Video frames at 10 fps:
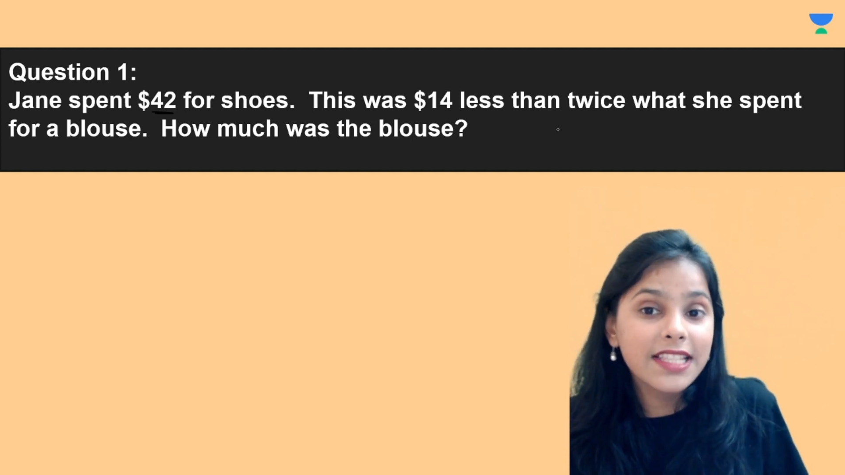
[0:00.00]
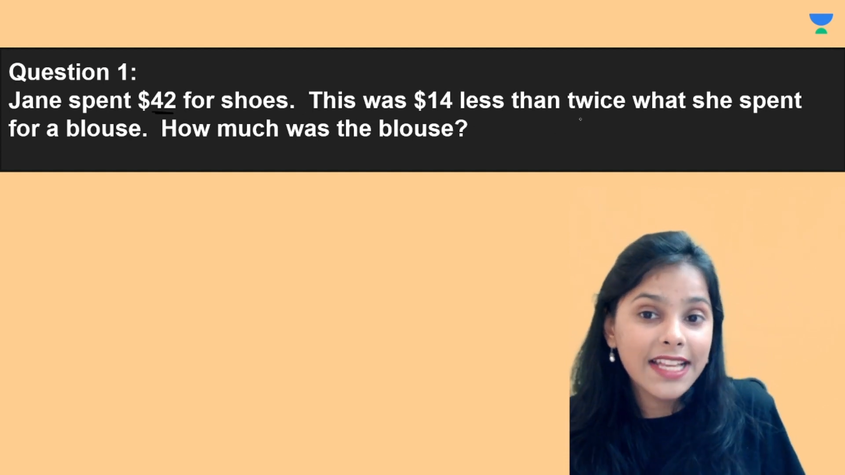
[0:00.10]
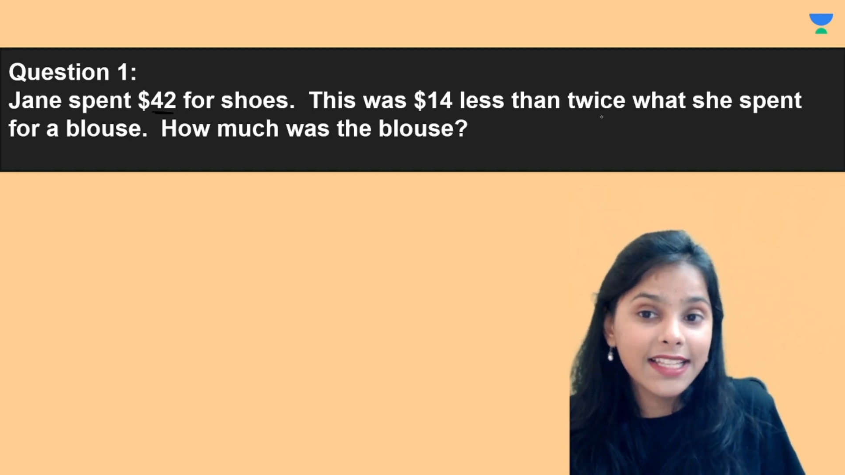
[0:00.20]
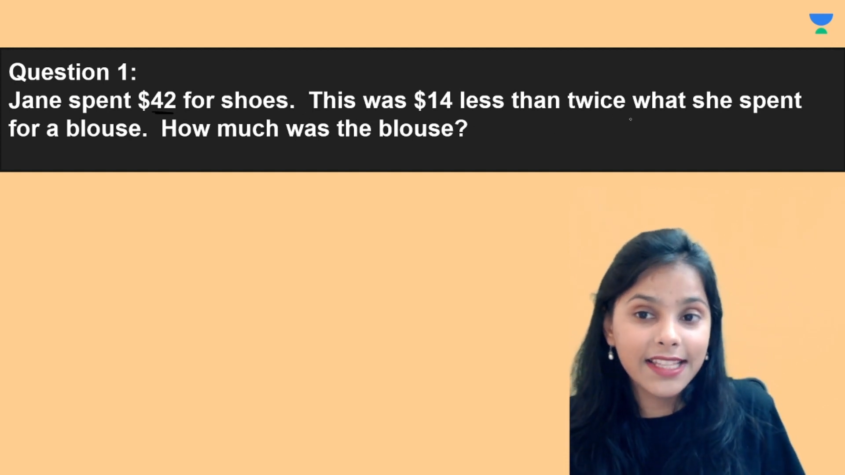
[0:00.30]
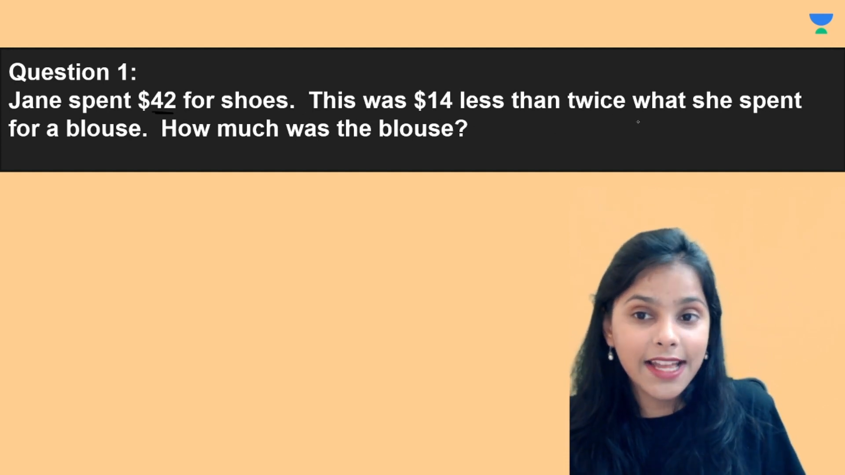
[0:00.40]

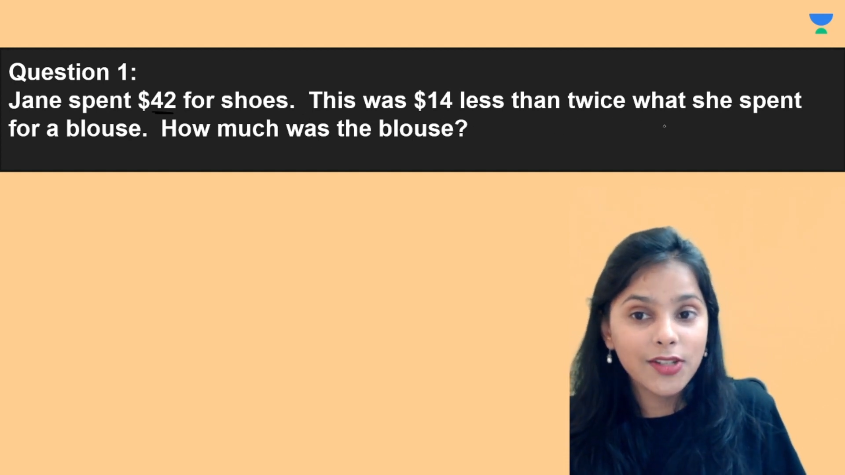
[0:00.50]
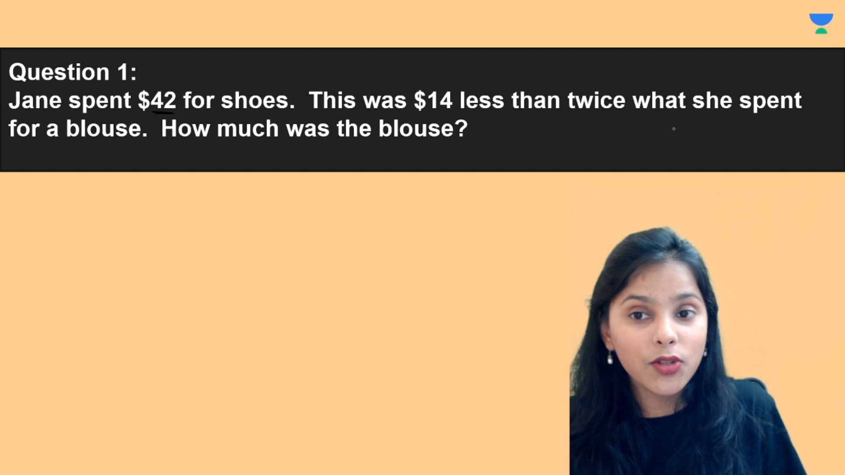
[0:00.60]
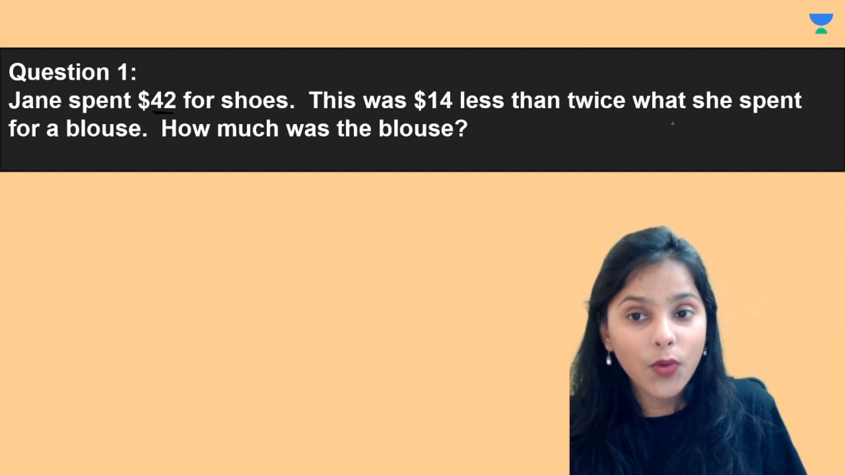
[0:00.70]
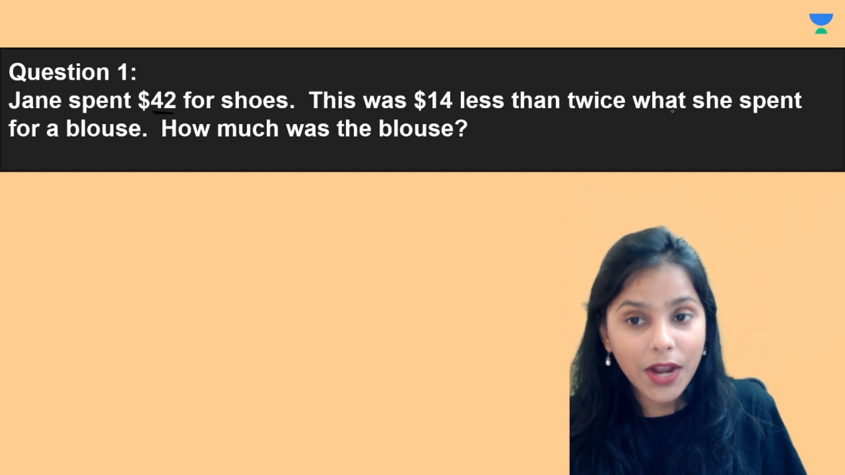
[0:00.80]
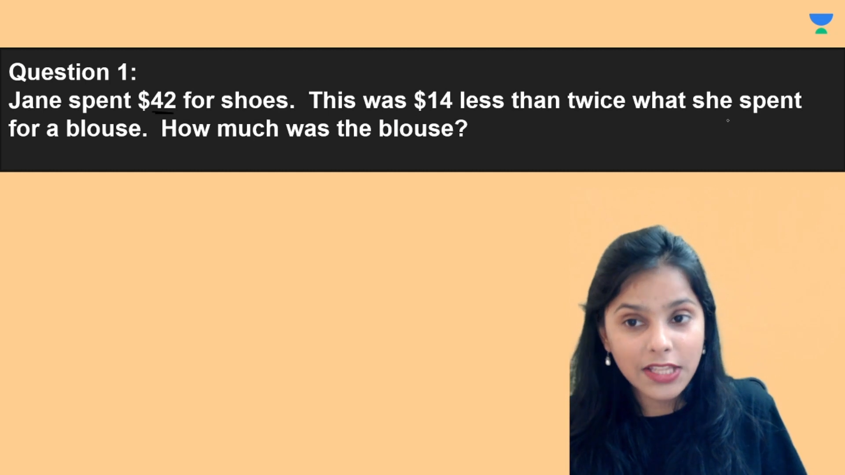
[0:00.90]
less than
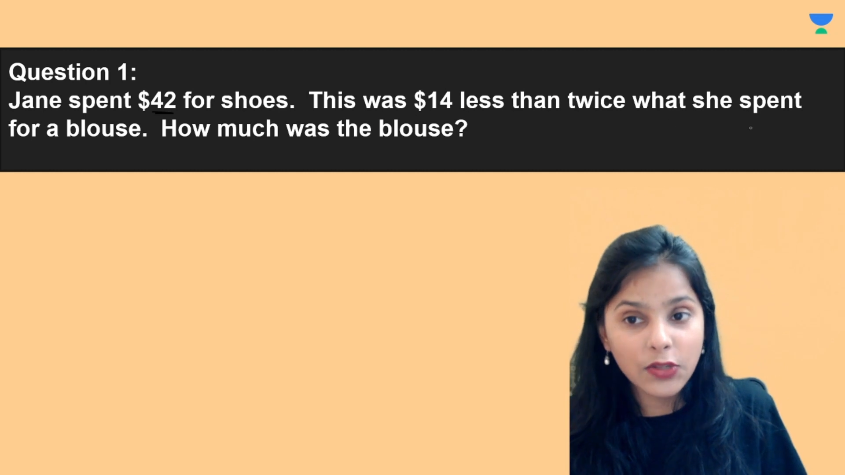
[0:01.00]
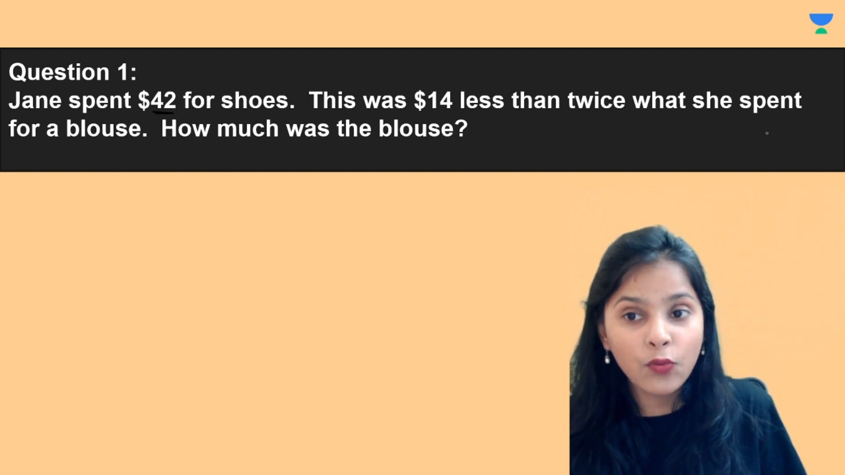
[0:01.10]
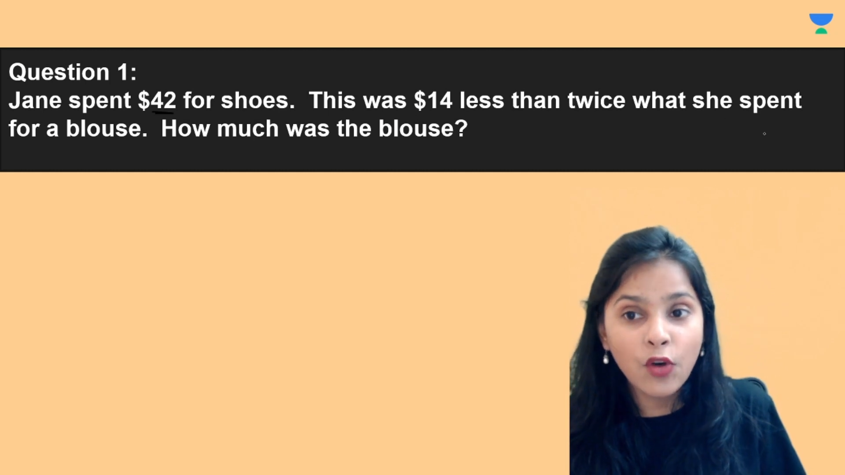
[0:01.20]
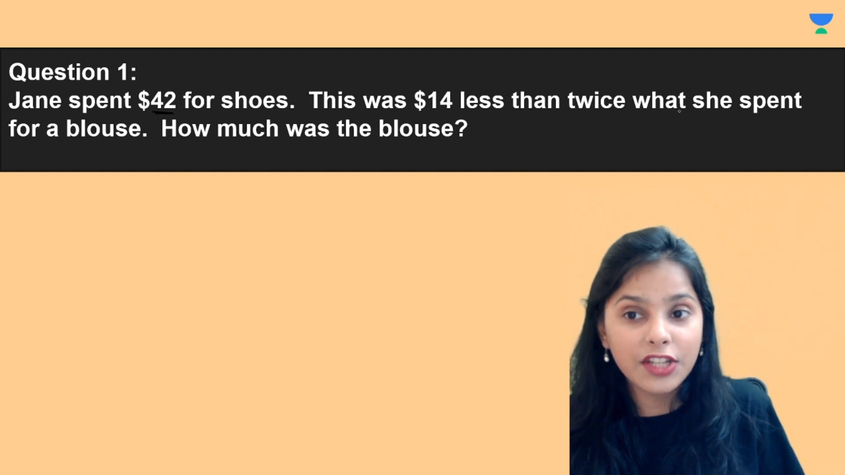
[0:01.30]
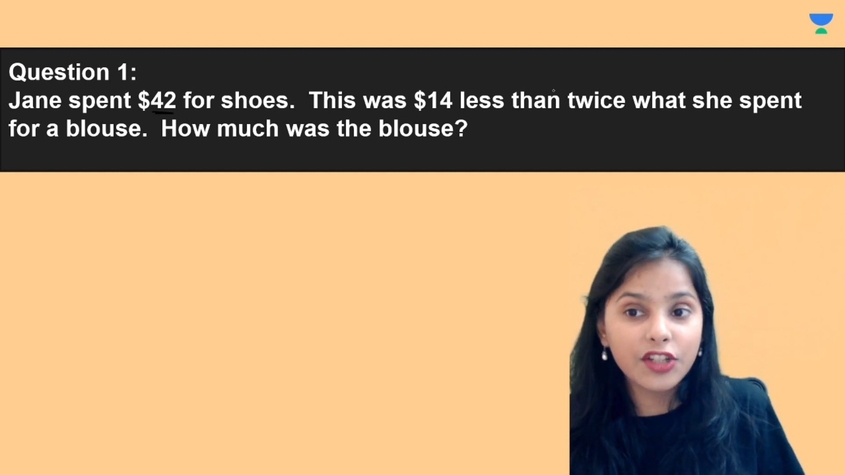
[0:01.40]
twice
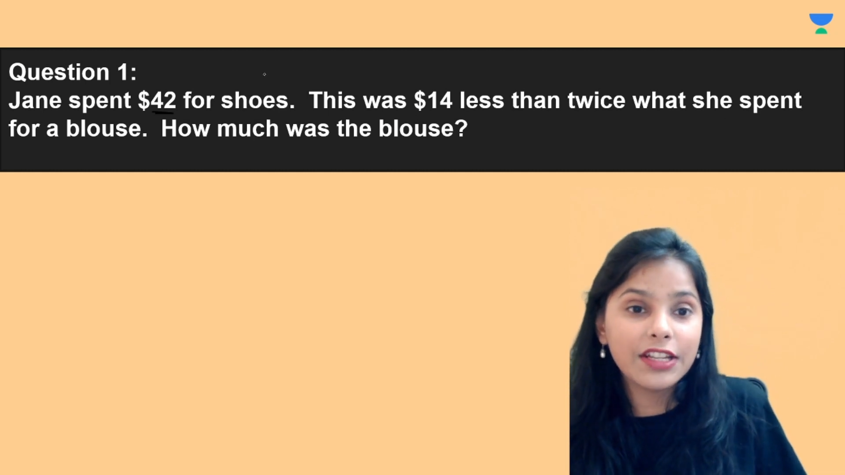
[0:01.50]
what